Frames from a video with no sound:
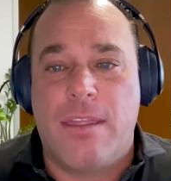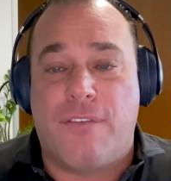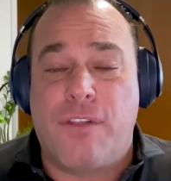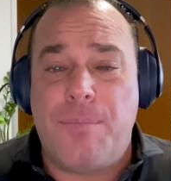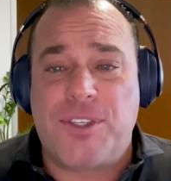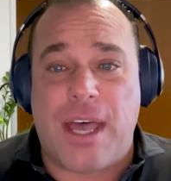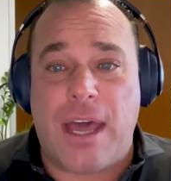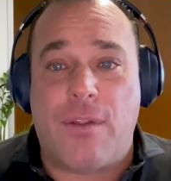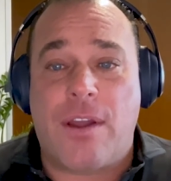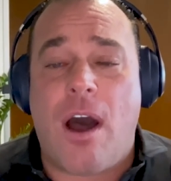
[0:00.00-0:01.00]
The flip
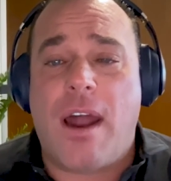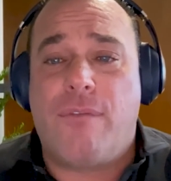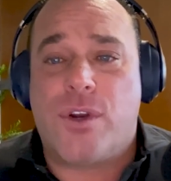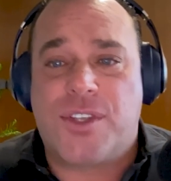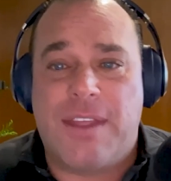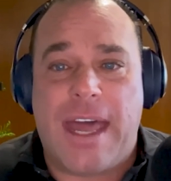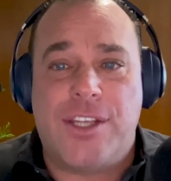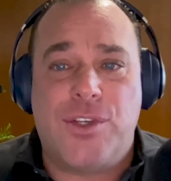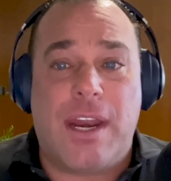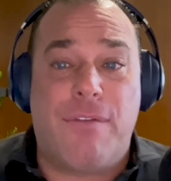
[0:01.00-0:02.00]
side, or the converse of that,
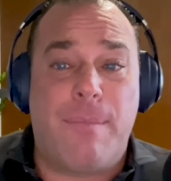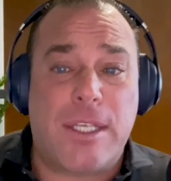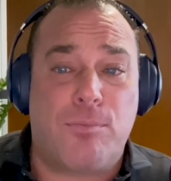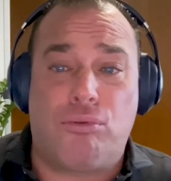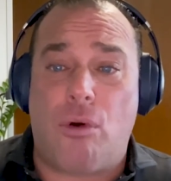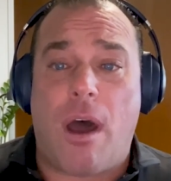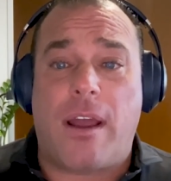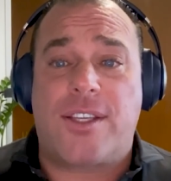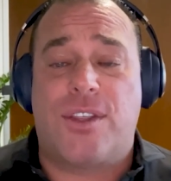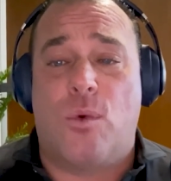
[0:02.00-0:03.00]
is you could have the best
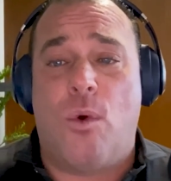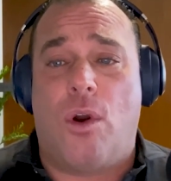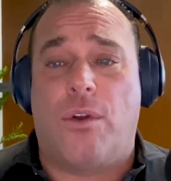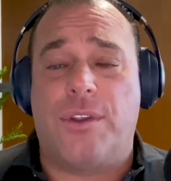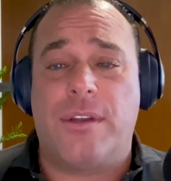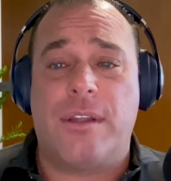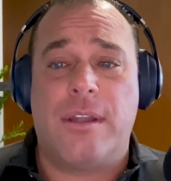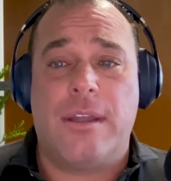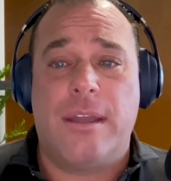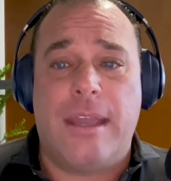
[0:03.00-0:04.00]
products in the world.
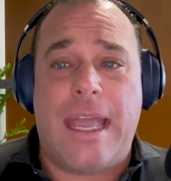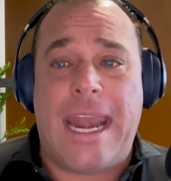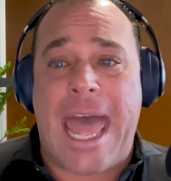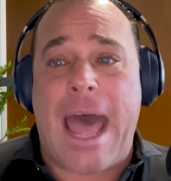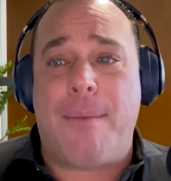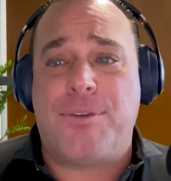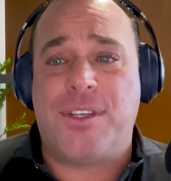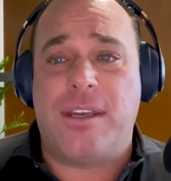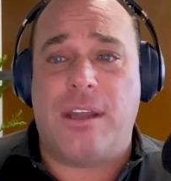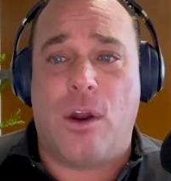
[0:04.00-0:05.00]
And
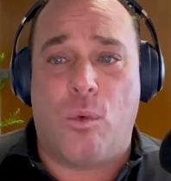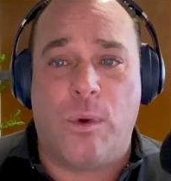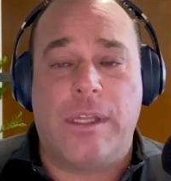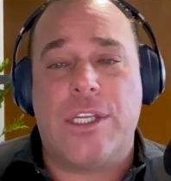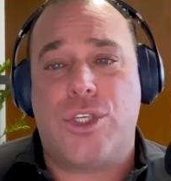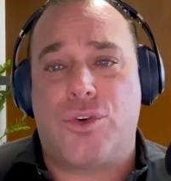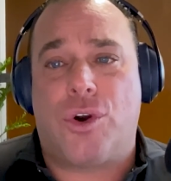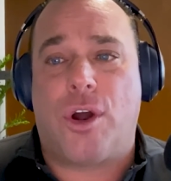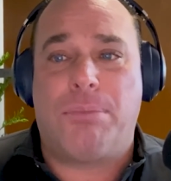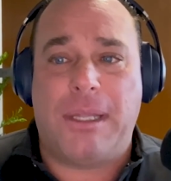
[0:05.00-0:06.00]
absent a really
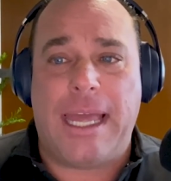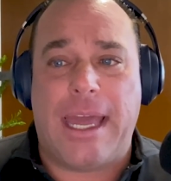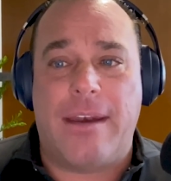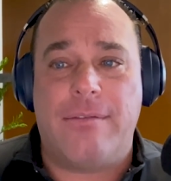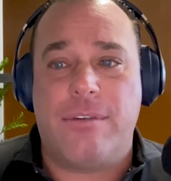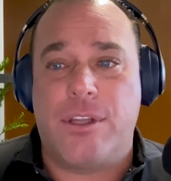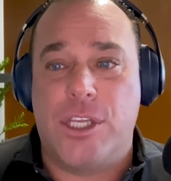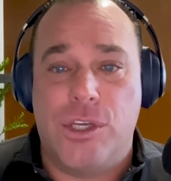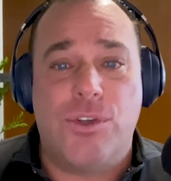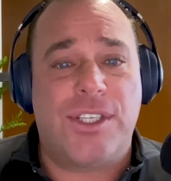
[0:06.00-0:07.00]
strong plan,
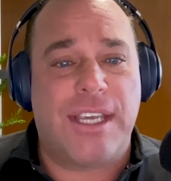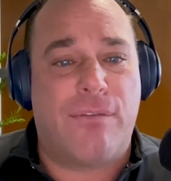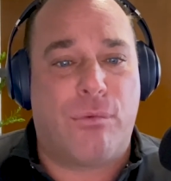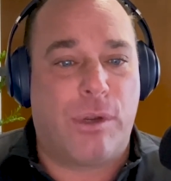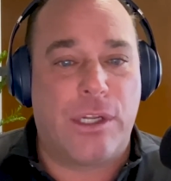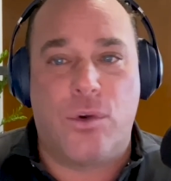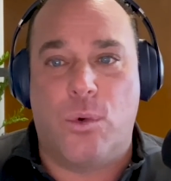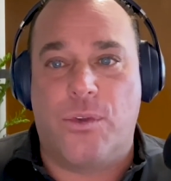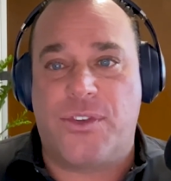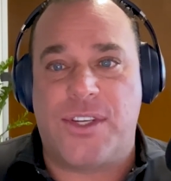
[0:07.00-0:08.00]
you just have really
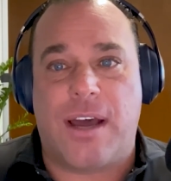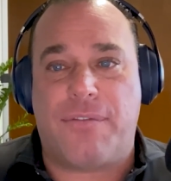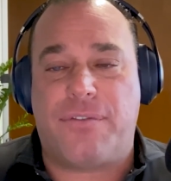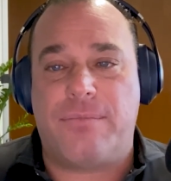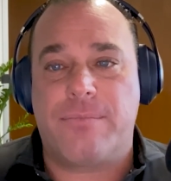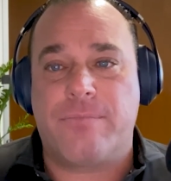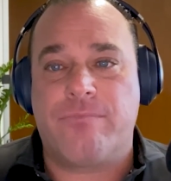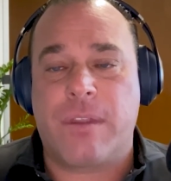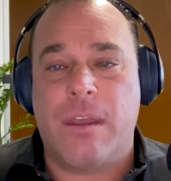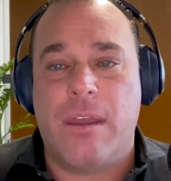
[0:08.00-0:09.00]
cool stuff.
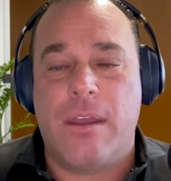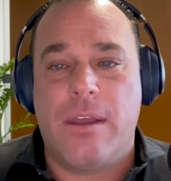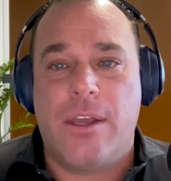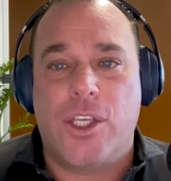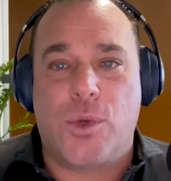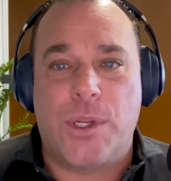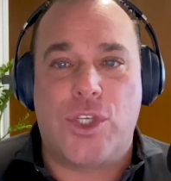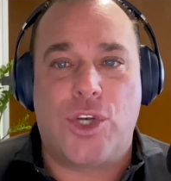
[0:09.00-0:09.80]
So when